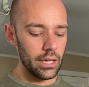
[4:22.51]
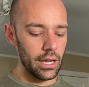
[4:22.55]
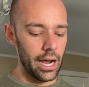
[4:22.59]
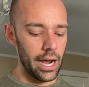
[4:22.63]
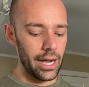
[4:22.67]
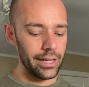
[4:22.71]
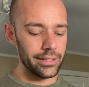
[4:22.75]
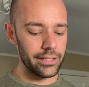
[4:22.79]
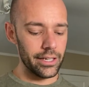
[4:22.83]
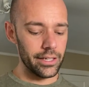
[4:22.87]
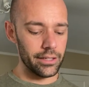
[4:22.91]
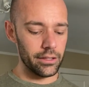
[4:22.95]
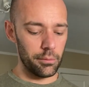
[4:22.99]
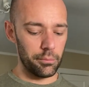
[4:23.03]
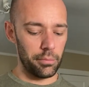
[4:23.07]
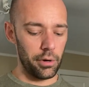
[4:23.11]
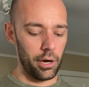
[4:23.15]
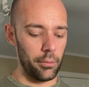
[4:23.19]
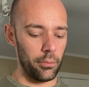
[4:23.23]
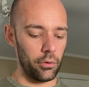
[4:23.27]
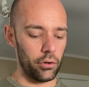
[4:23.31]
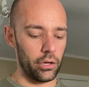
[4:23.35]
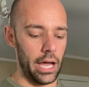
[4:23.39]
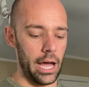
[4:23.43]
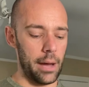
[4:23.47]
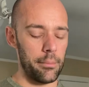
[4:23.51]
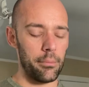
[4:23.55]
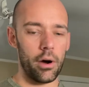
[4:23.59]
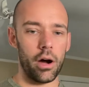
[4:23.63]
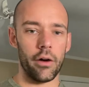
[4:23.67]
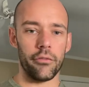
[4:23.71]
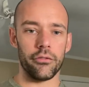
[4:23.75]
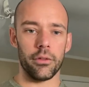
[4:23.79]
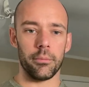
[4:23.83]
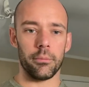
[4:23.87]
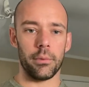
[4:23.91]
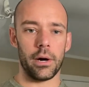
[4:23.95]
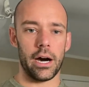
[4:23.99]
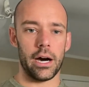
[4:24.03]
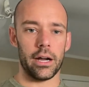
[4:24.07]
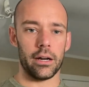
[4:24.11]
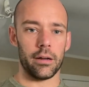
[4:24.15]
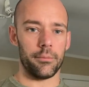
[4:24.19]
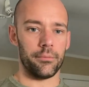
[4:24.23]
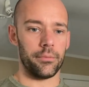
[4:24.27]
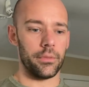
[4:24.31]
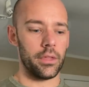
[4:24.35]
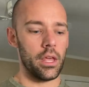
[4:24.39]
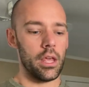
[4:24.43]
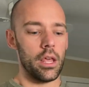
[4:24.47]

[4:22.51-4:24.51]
I take the pummel cap off the bottom,